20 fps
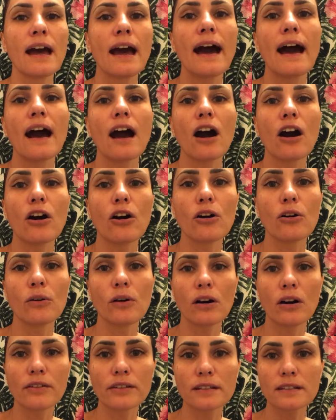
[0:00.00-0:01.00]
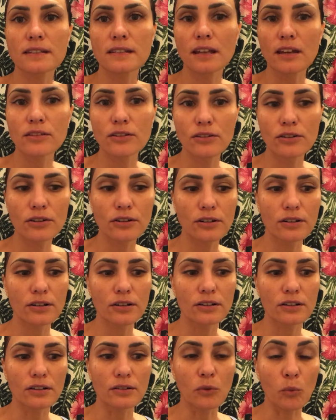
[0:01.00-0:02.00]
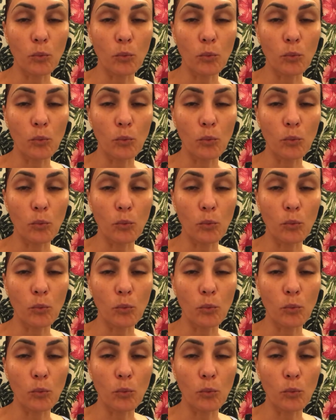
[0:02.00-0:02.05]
how all these other